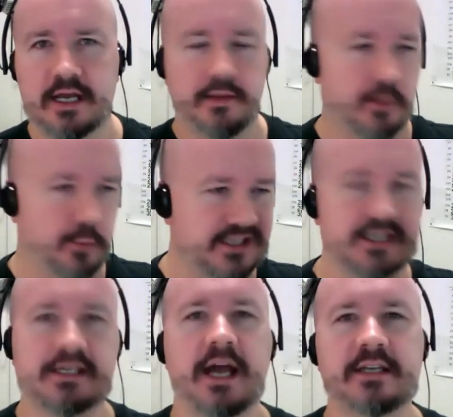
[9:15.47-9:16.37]
that was
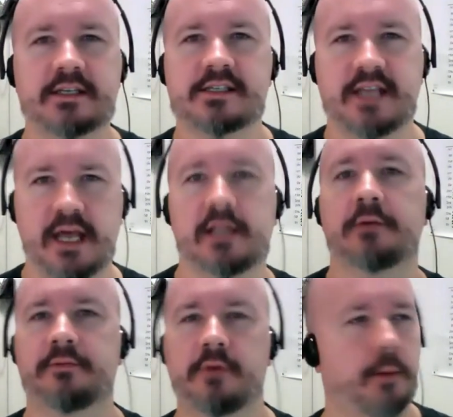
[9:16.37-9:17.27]
designed to scale
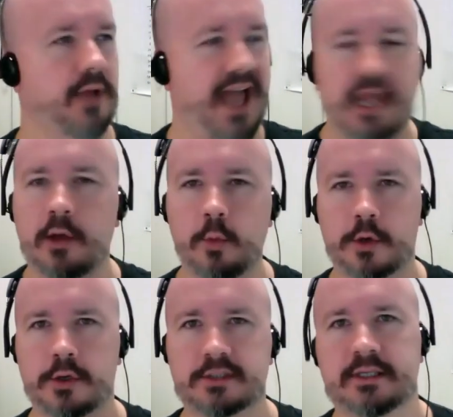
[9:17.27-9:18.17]
from hello
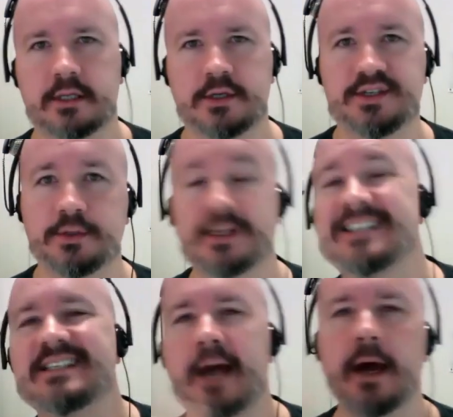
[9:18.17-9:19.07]
world to
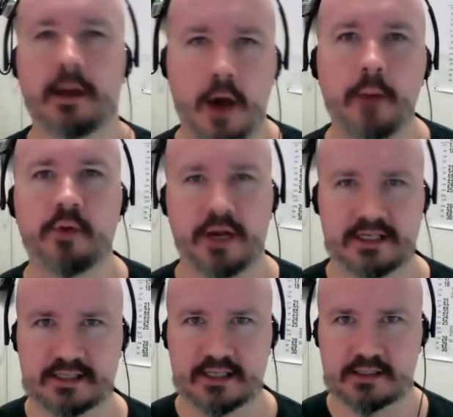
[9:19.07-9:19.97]
entire
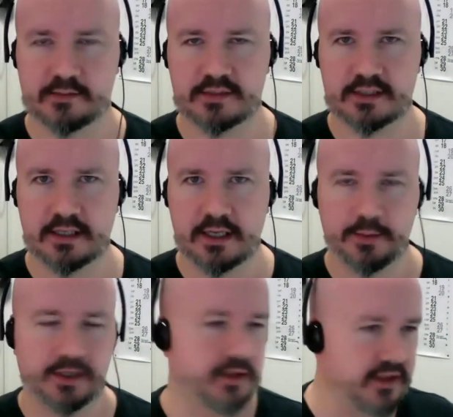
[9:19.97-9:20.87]
operating systems.
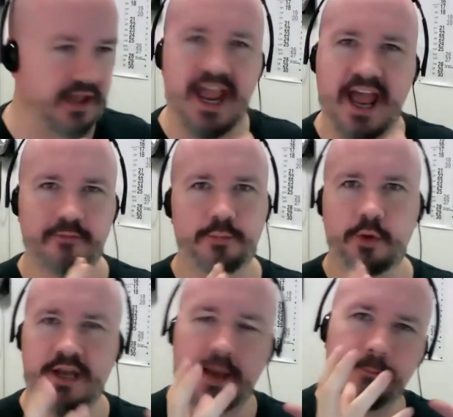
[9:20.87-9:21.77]
I mean, they have
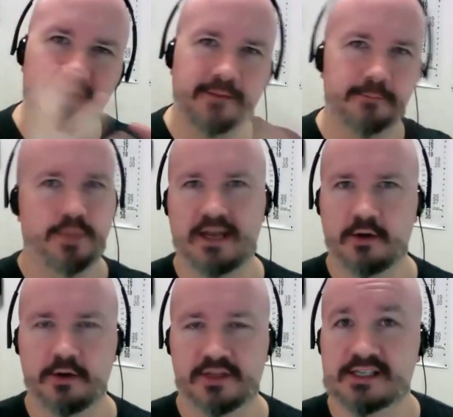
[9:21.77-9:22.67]
put a big bet
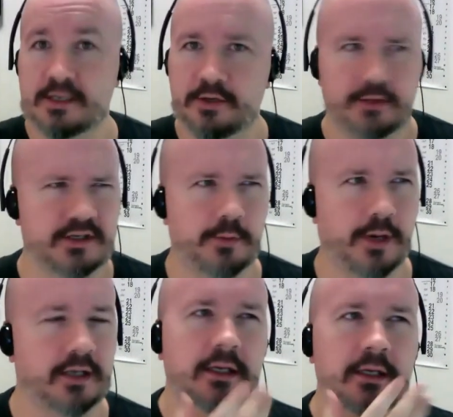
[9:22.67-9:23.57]
on this. So, it's
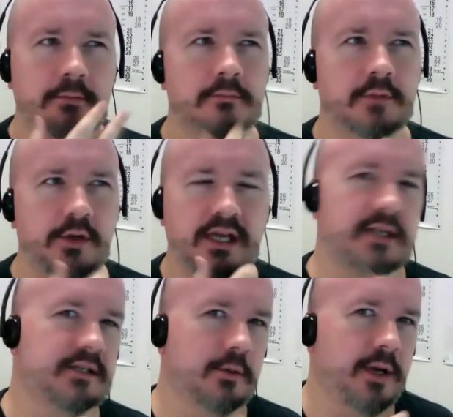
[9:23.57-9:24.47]
like, okay,
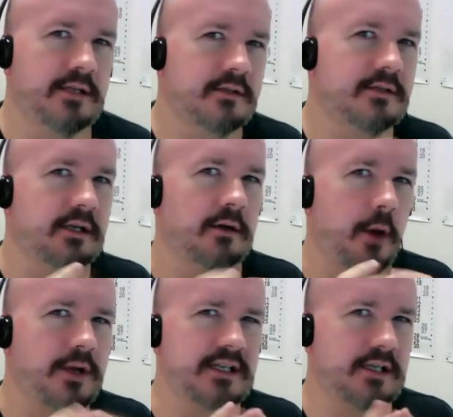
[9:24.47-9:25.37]
so when's,
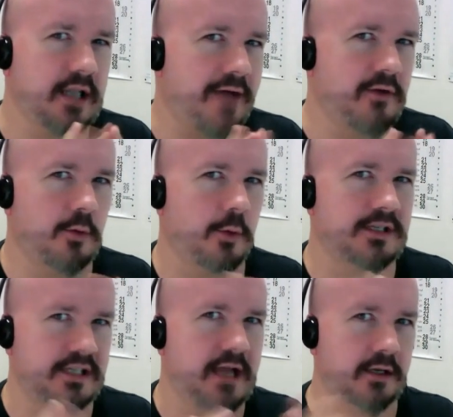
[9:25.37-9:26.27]
OS 11,
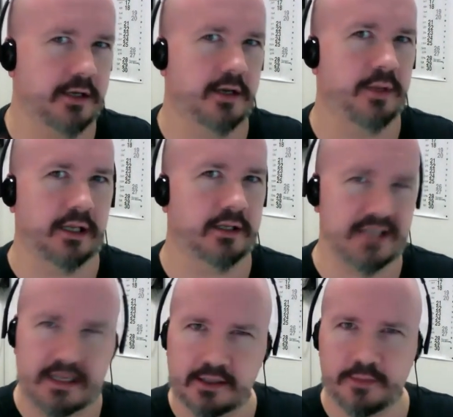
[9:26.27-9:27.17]
what's that going to be? Is
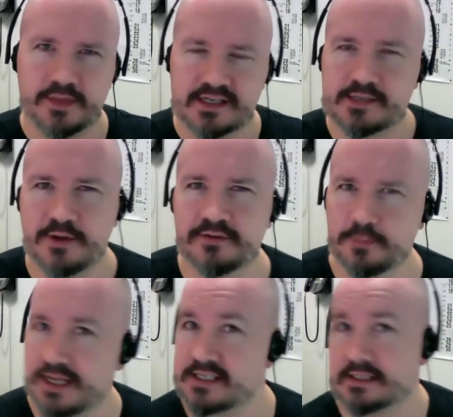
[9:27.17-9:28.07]
that going to be a
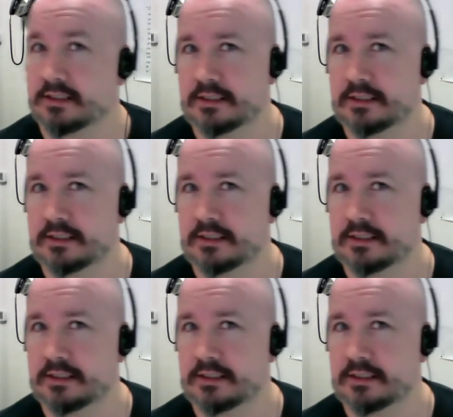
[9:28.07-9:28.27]
Swift-based